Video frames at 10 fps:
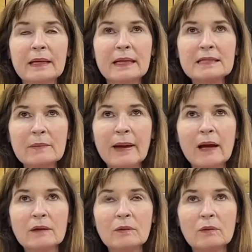it's
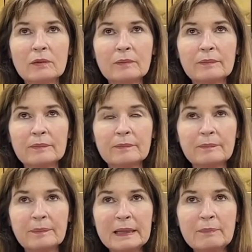about
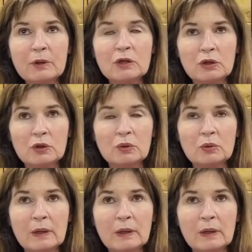people who